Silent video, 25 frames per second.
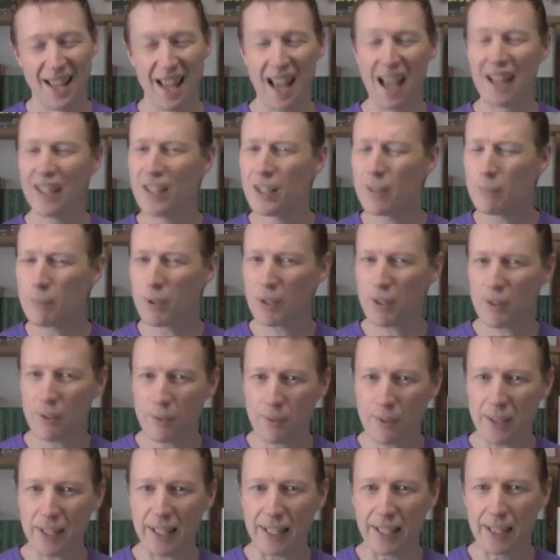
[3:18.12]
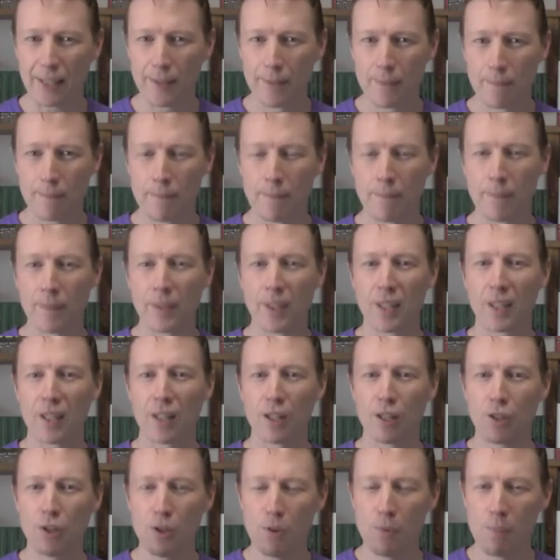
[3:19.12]
And number three,
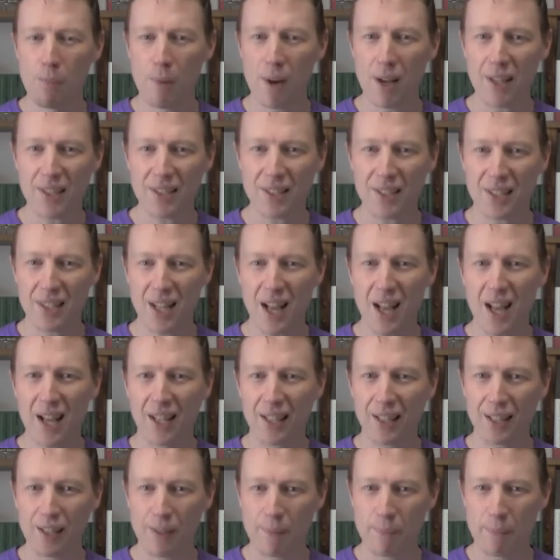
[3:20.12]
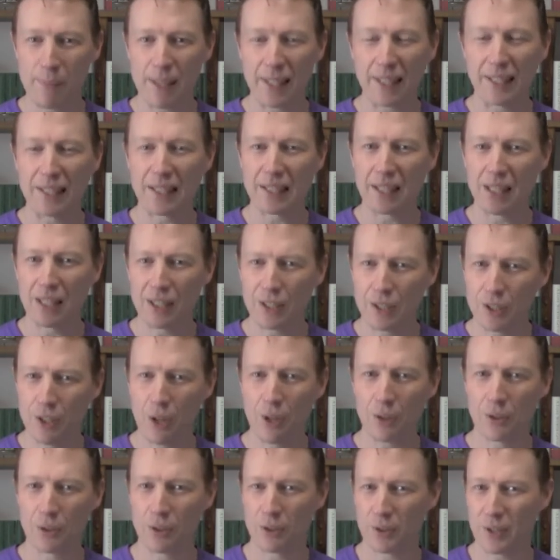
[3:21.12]
you must not commit
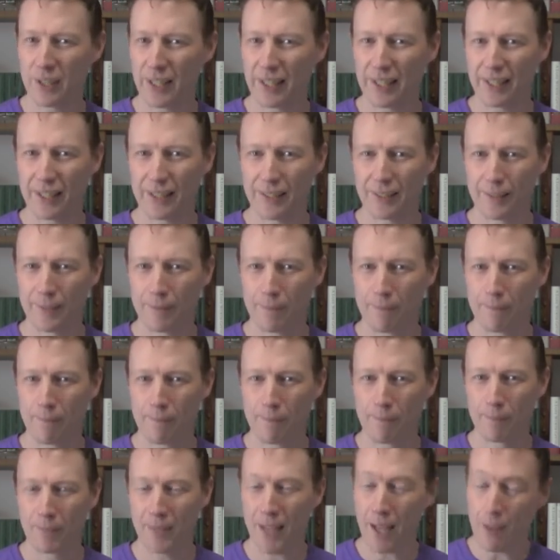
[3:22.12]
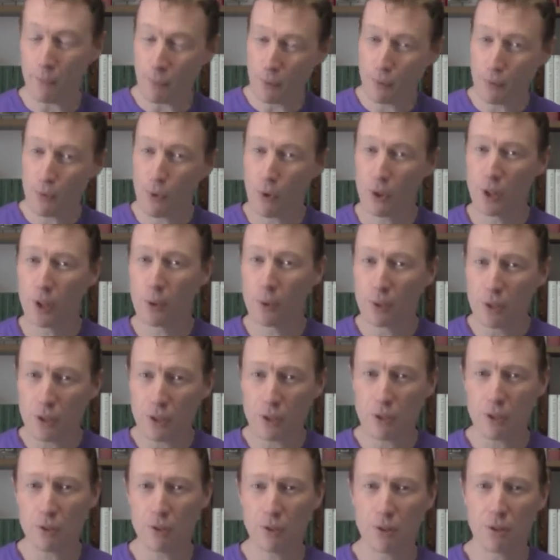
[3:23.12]
adultery. Now, before you
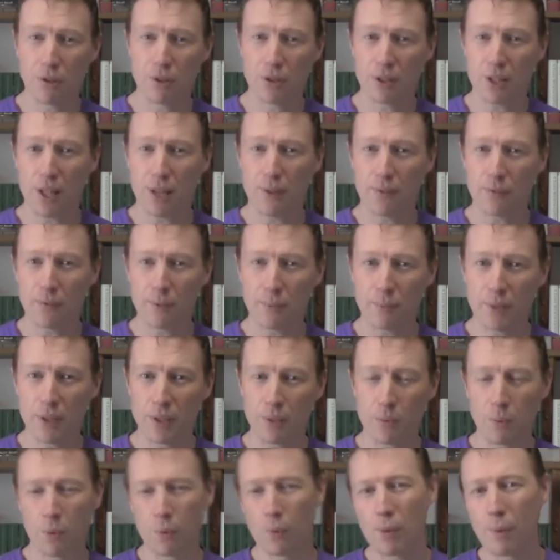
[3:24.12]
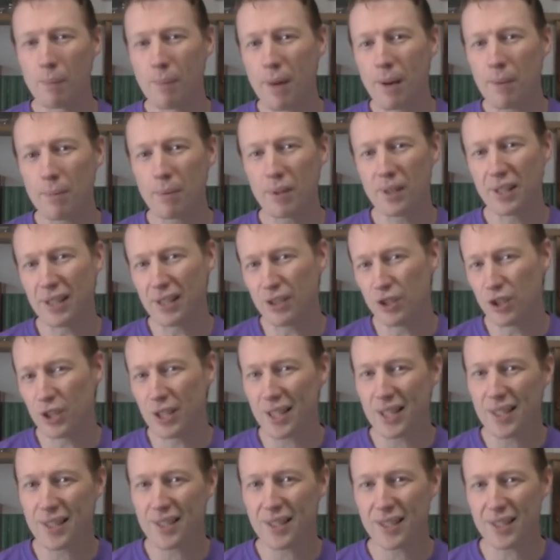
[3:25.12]
excuse yourself from this one, remember that
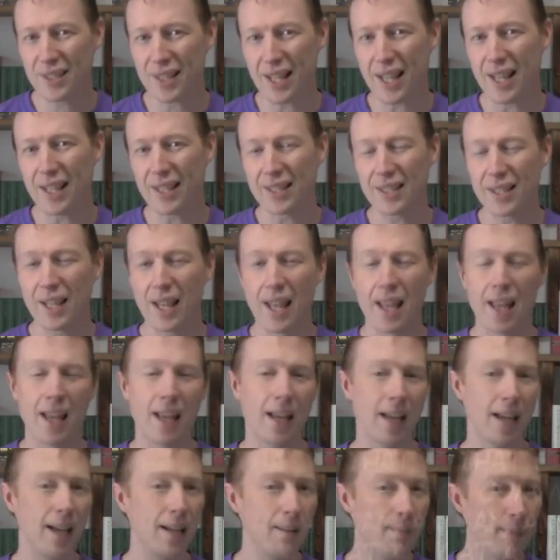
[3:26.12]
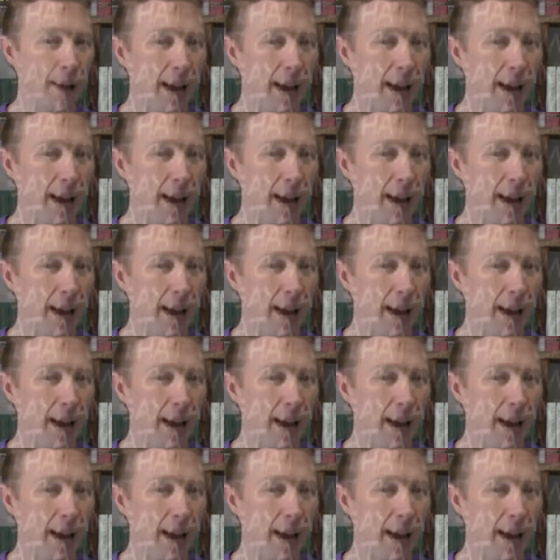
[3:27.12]
Jesus says in